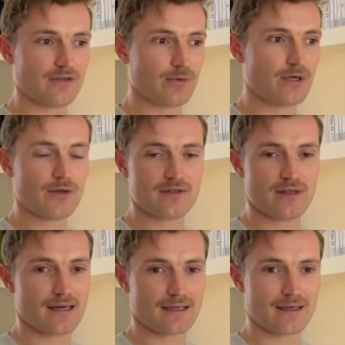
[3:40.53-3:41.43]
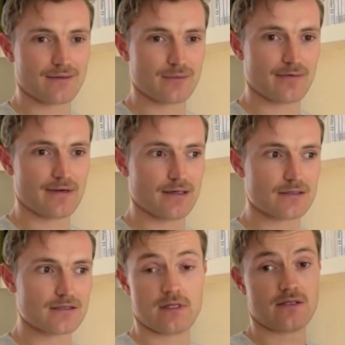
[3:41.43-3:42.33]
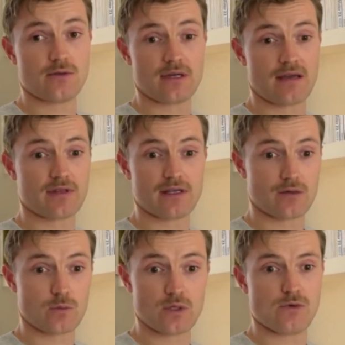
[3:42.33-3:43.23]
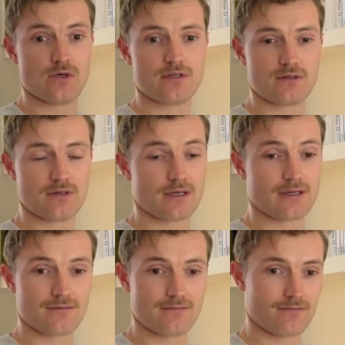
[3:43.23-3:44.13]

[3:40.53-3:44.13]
if we go into the ad account and we realize they're doing everything that we would, like,